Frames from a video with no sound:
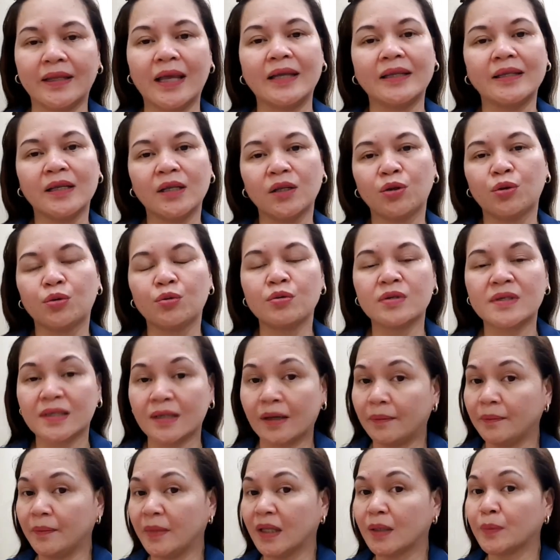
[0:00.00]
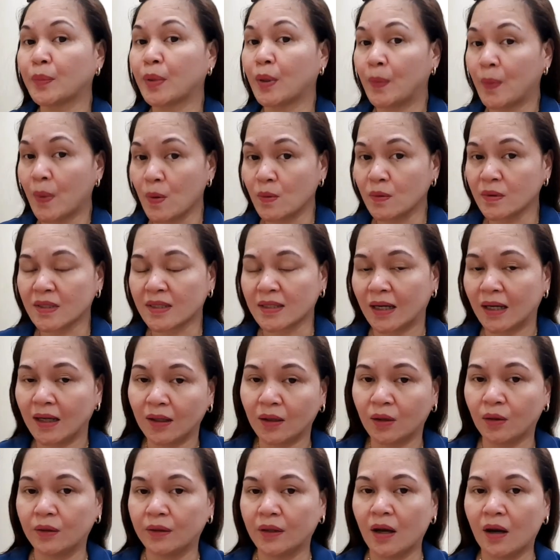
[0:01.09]
they need to submit
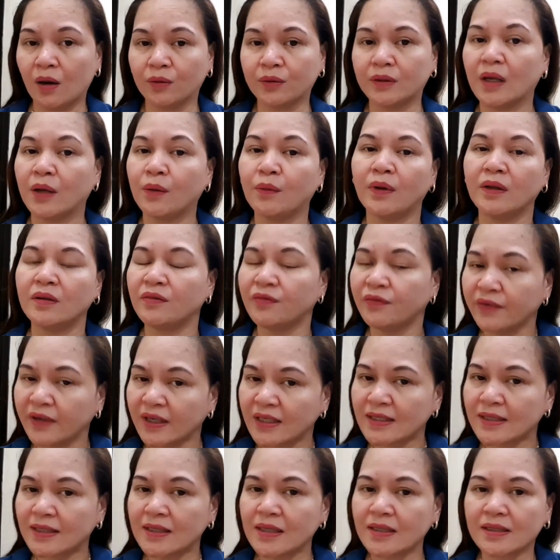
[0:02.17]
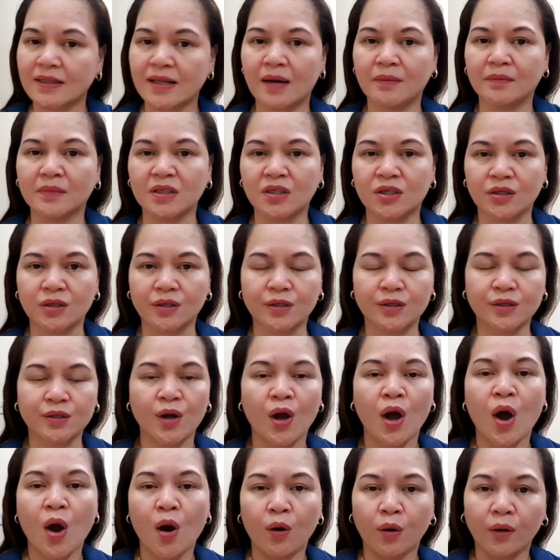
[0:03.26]
proposal on how they will fix these damages
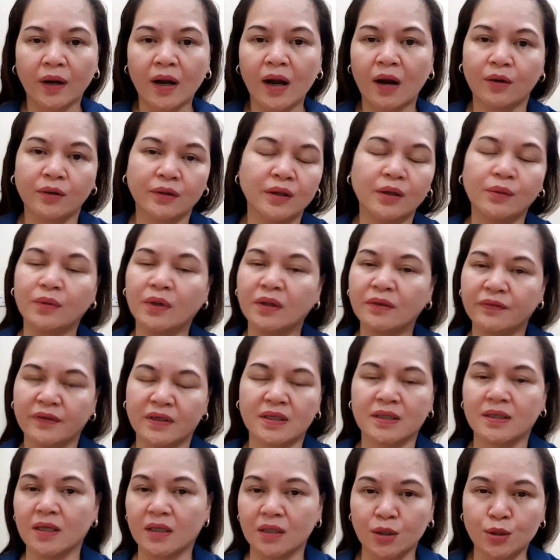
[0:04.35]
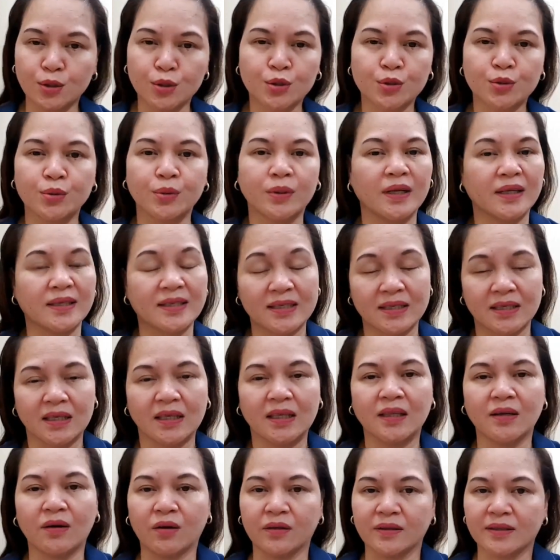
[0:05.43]
or how they will fix the issue that's
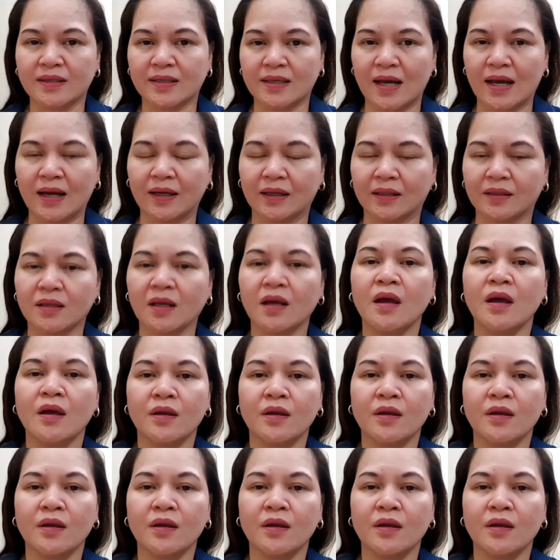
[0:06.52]
seen on site.